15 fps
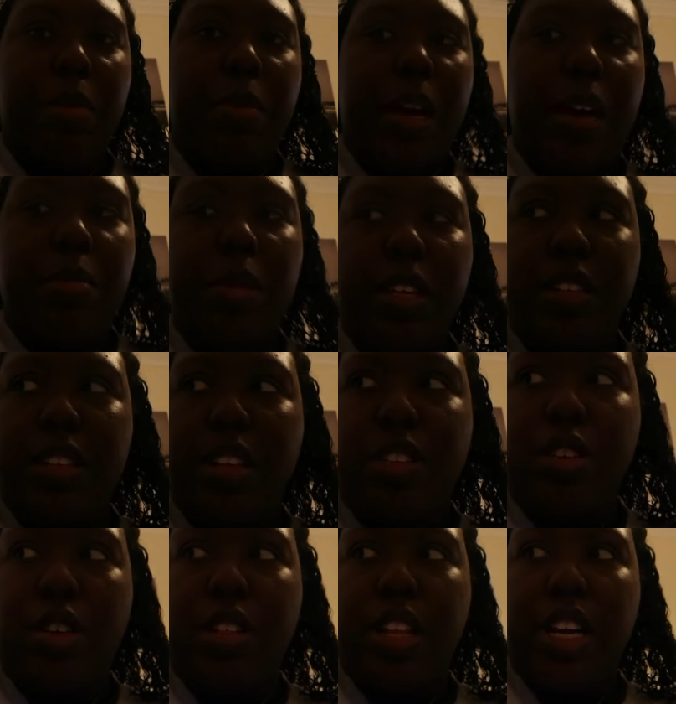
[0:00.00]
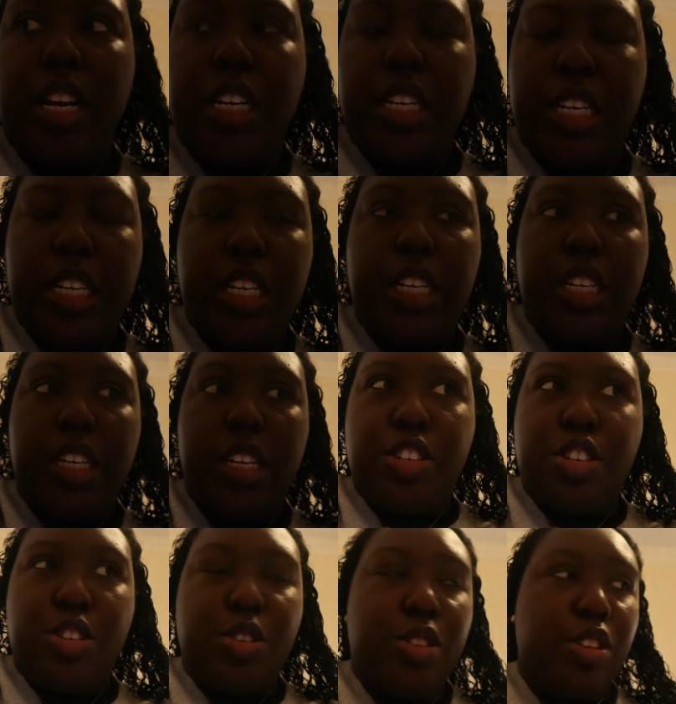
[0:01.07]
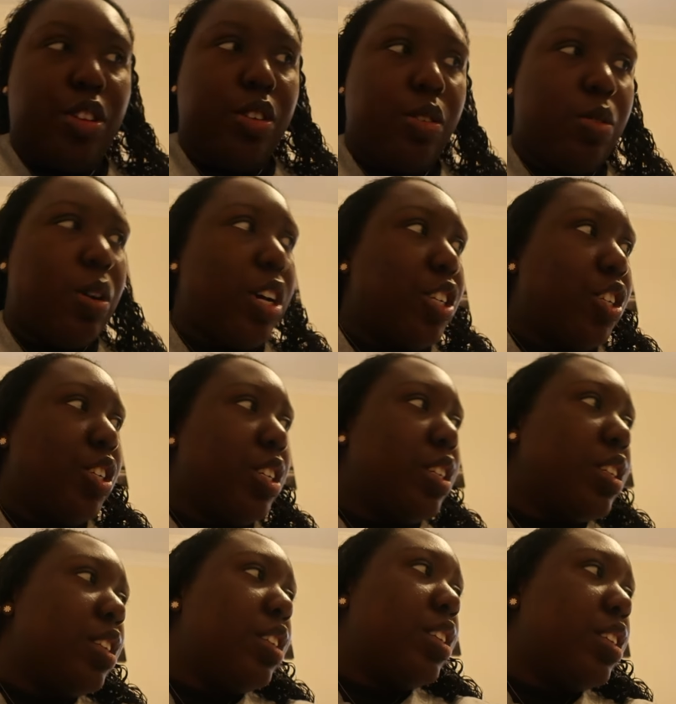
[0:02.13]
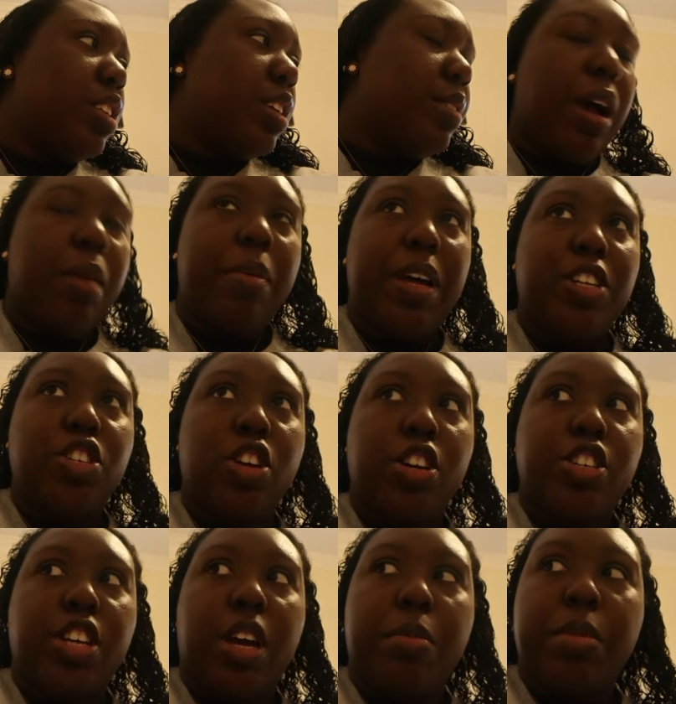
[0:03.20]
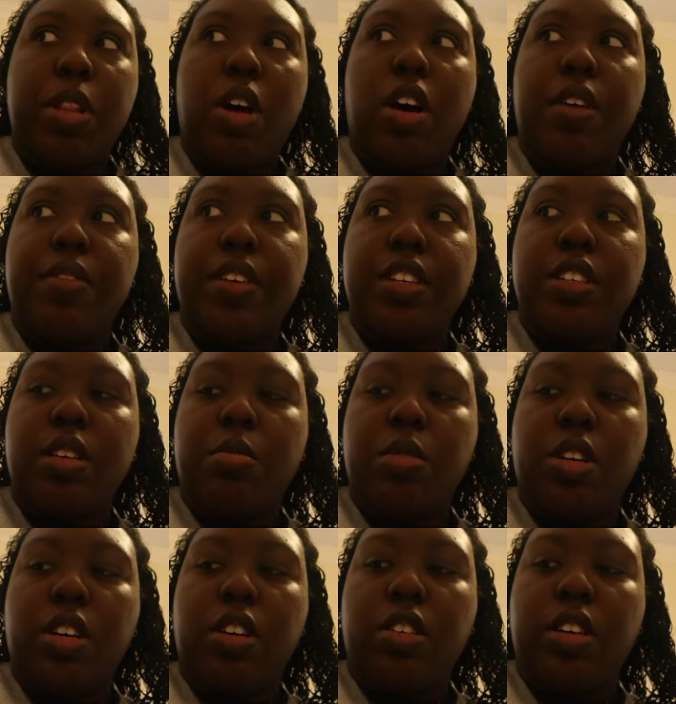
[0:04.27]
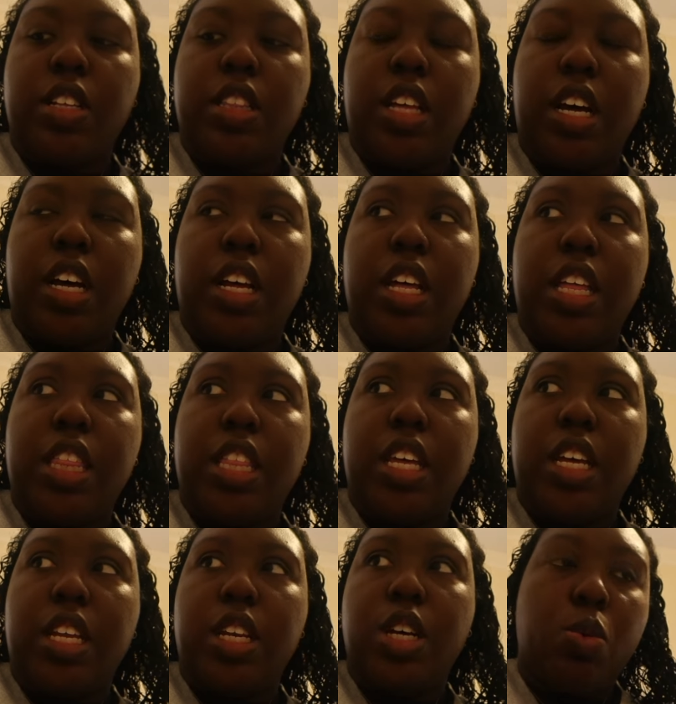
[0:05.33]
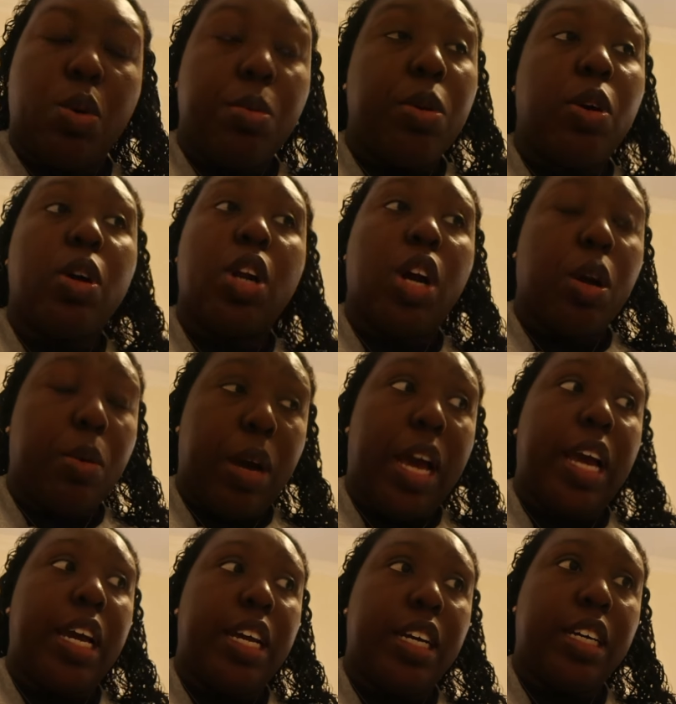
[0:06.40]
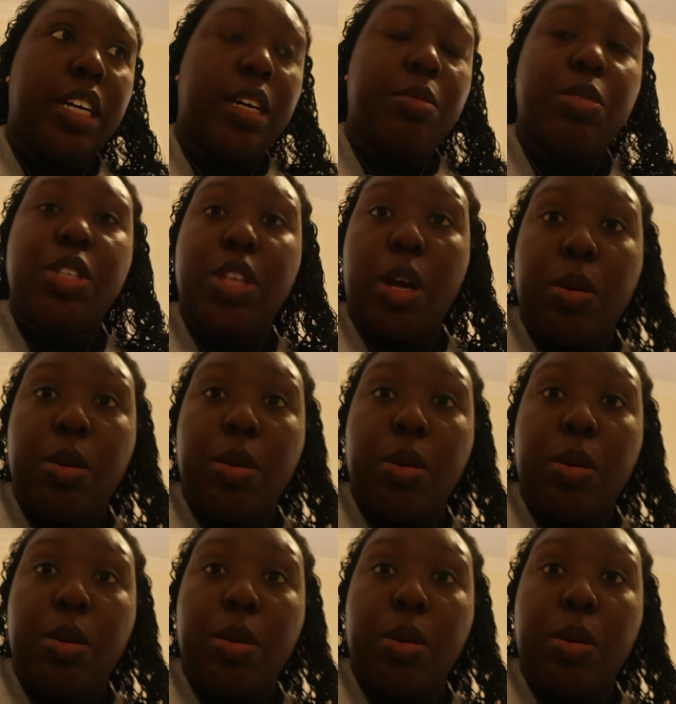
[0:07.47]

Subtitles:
iPad because that's all that I need to do the questions. My iPad's charging up in the office, so I'm gonna go get that and then we'll be on our way. I'm so